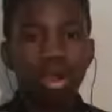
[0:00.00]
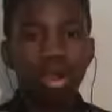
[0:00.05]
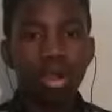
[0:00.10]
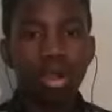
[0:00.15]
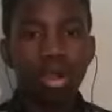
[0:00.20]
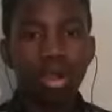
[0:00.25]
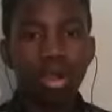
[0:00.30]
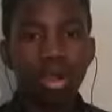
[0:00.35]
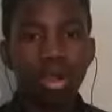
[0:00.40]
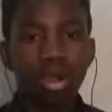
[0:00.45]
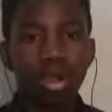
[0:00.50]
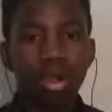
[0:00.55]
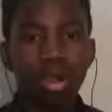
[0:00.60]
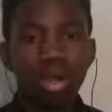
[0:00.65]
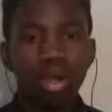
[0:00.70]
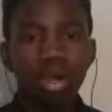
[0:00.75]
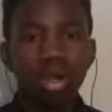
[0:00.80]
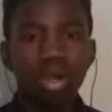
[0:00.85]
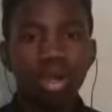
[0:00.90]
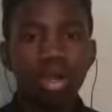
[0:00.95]

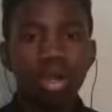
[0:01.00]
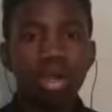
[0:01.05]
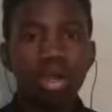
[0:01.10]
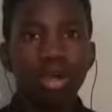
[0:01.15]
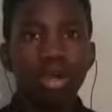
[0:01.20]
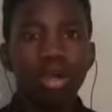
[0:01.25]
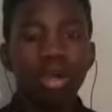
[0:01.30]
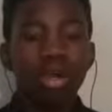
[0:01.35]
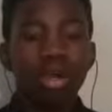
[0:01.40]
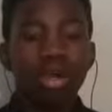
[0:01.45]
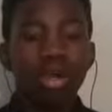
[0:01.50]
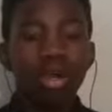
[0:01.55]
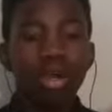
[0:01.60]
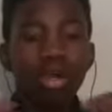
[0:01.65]
No one is speaking in this clip.